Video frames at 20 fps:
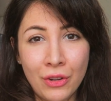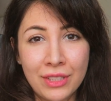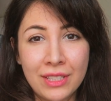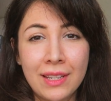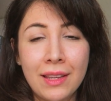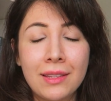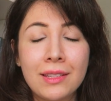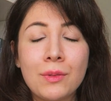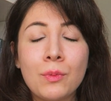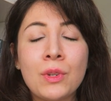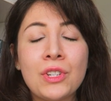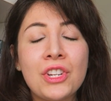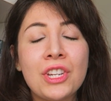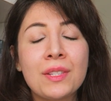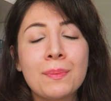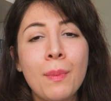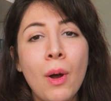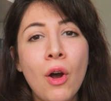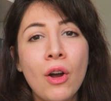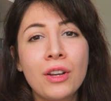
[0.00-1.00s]
content, which
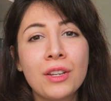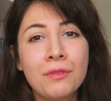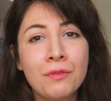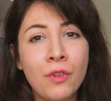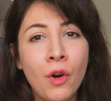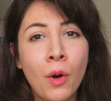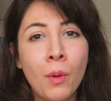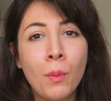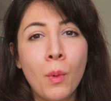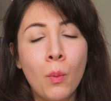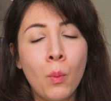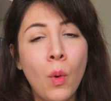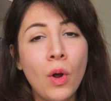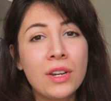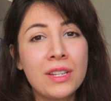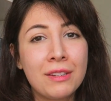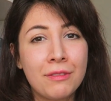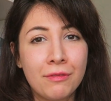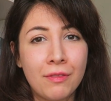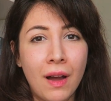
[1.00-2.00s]
is marked from
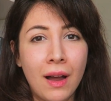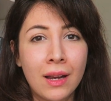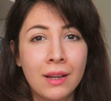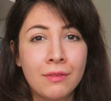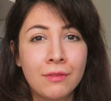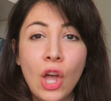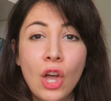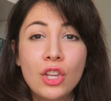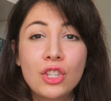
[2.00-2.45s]
1 to 5.